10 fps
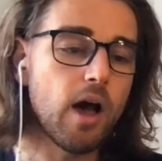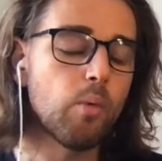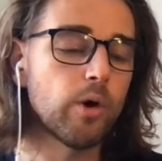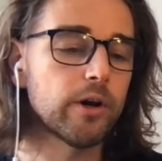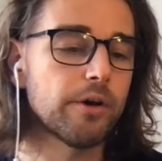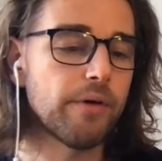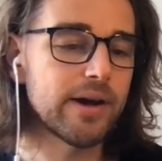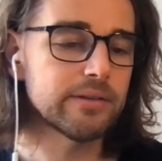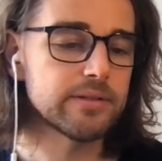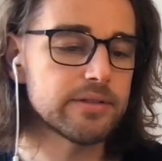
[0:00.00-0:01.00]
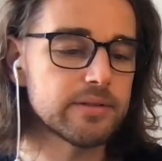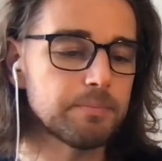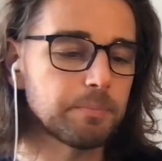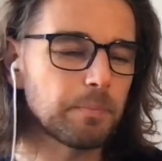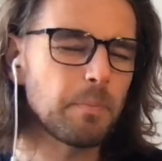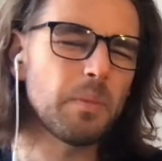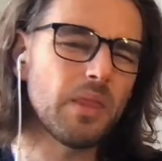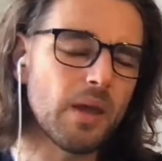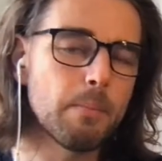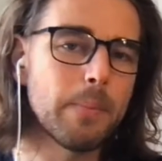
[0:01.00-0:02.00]
are workarounds,
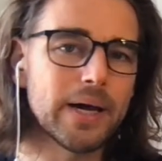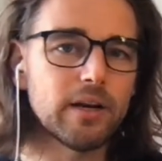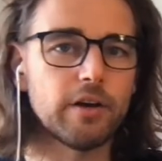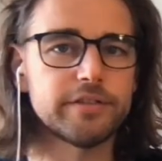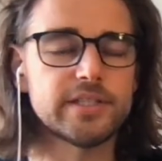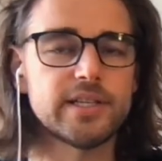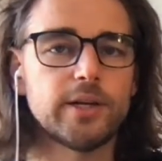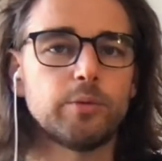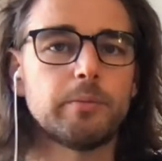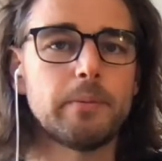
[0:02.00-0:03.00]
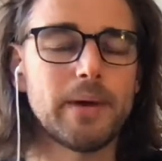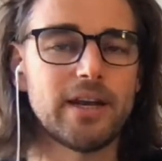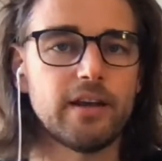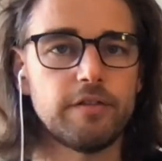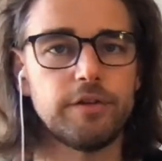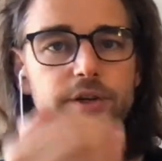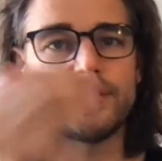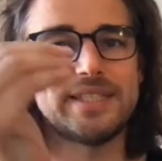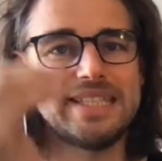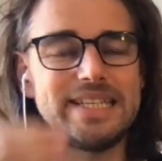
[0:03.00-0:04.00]
but obviously it would be better if we
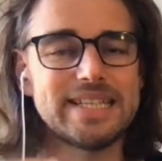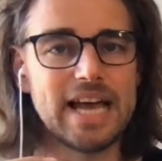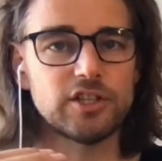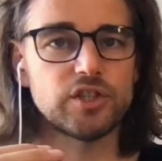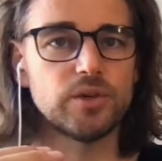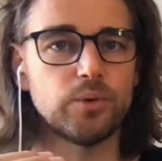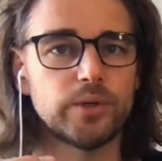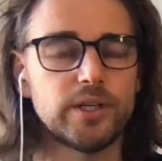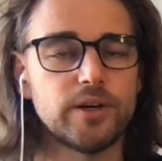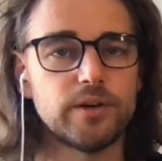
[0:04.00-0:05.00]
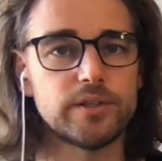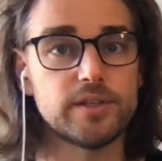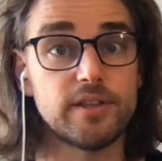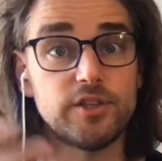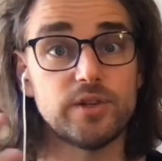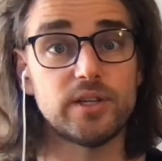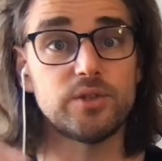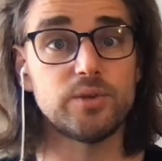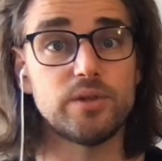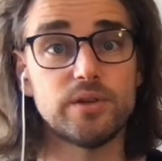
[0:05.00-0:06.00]
could detach the audio so that you can
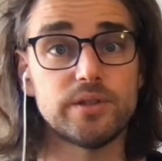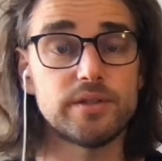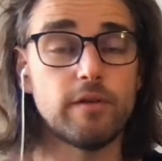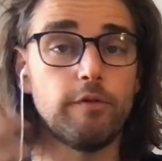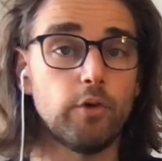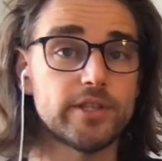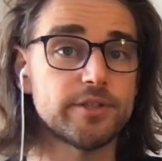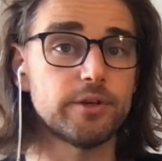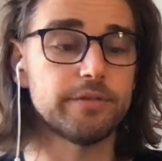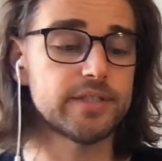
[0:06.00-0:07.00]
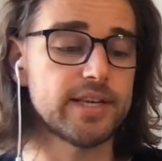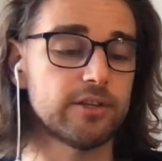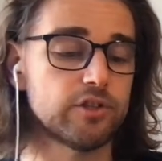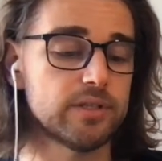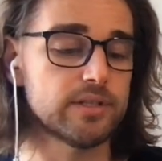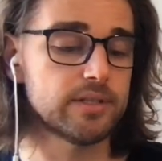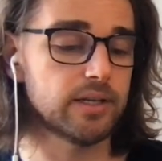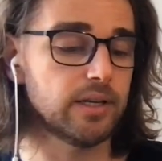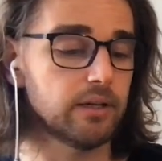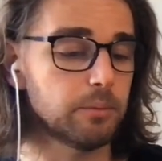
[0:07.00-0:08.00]
do those voiceover sections
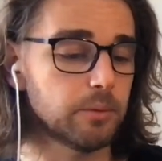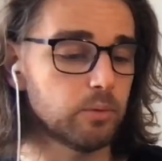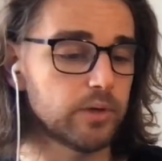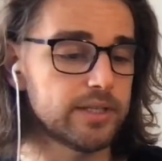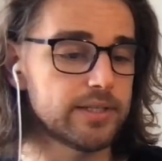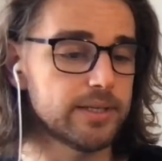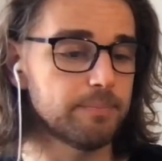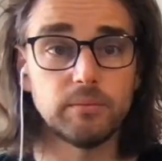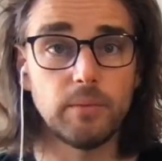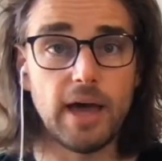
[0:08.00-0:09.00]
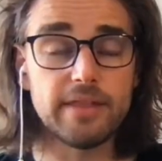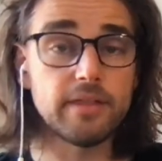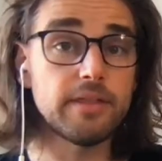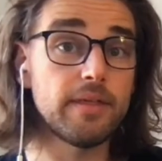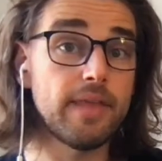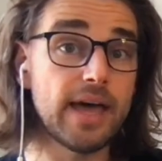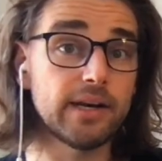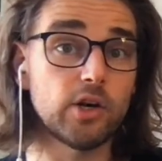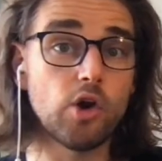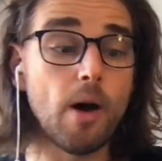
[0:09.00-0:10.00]
a little bit more easy. Other than
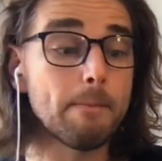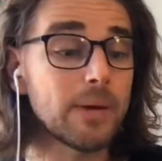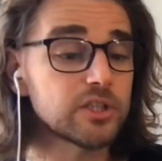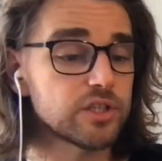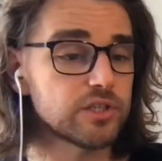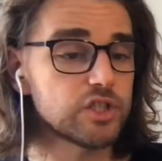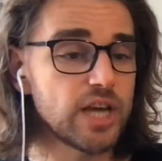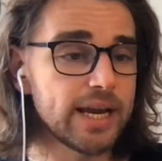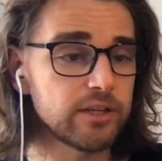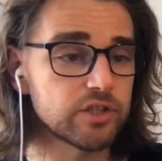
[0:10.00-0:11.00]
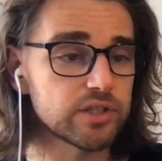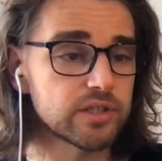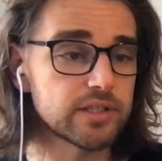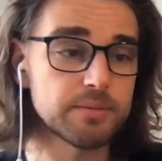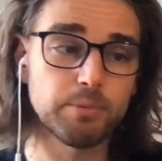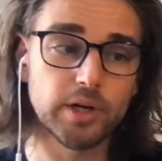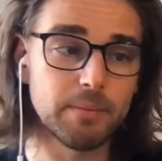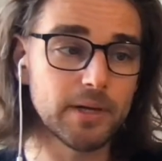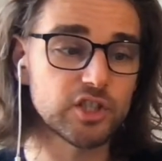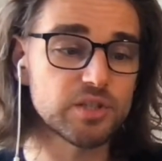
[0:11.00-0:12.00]
that, not much has changed. Pretty
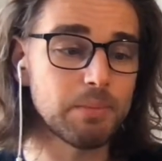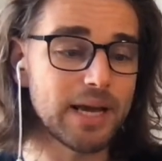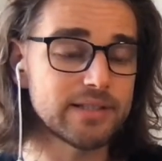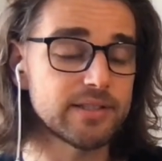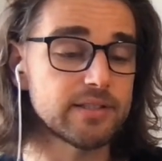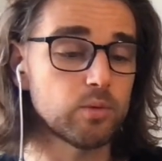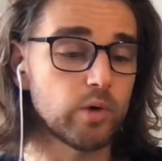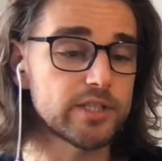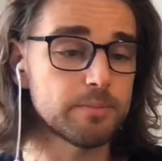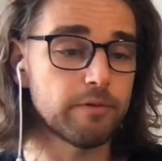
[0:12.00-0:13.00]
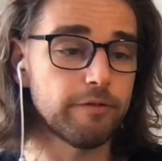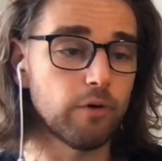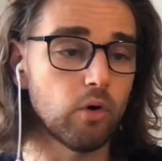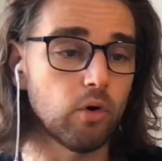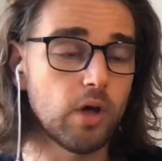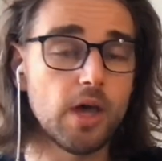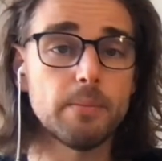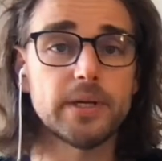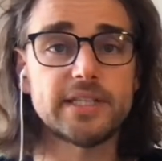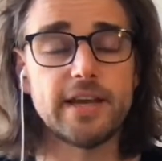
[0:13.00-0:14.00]
much Splice as it was before,
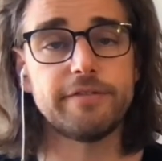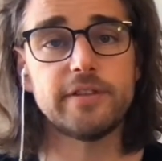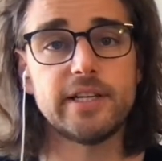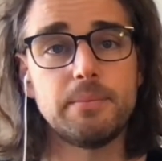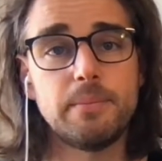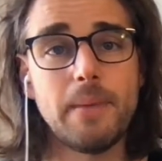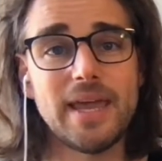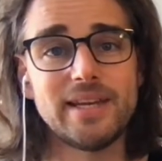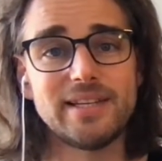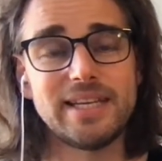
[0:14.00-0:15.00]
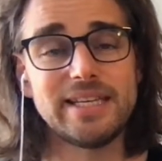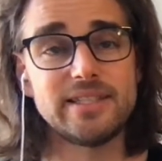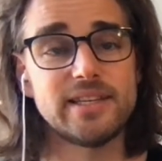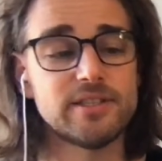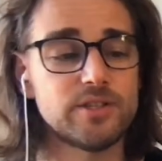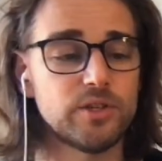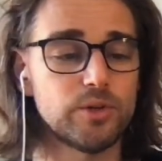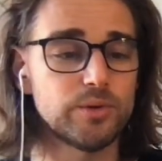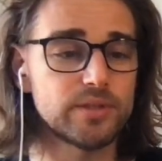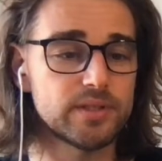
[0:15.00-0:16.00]
but definitely made easier to
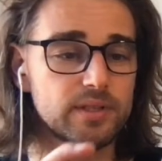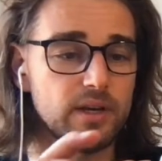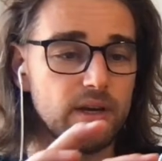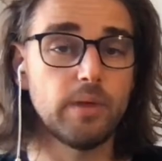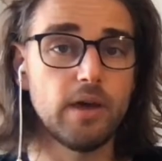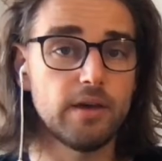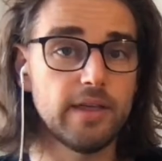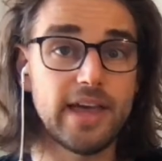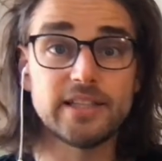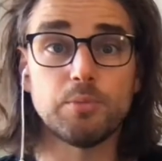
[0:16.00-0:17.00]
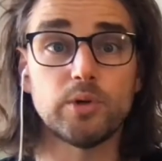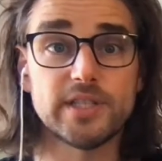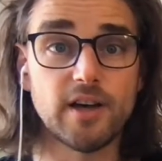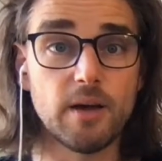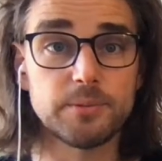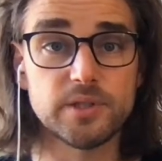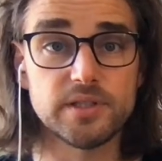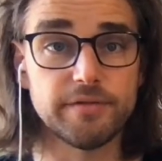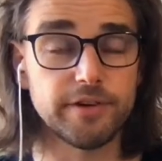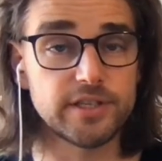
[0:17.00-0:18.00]
use. The exporting
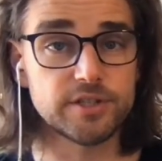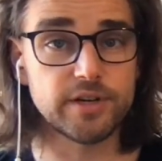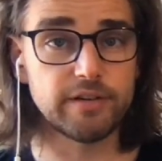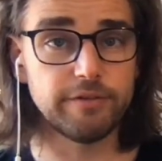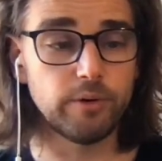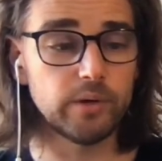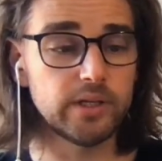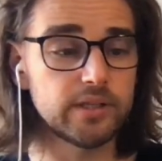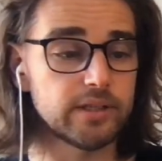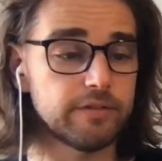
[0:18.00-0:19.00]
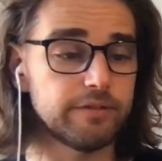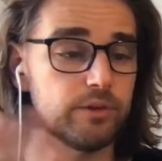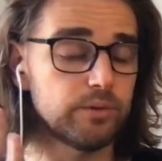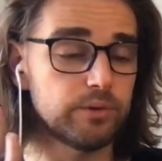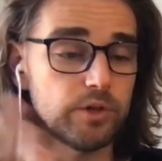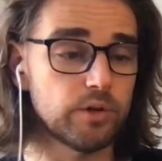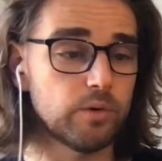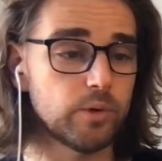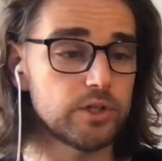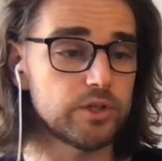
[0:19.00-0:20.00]
options are very straightforward. If you don't
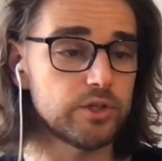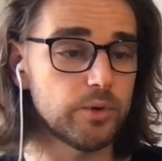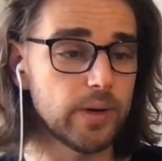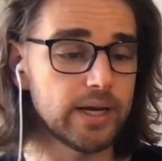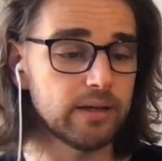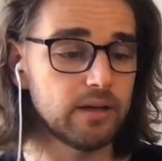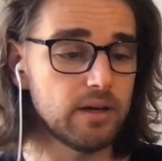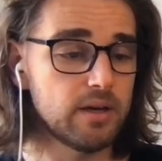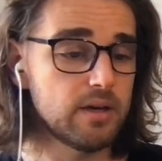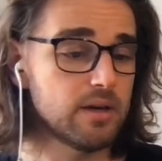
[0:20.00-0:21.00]
know what you're doing,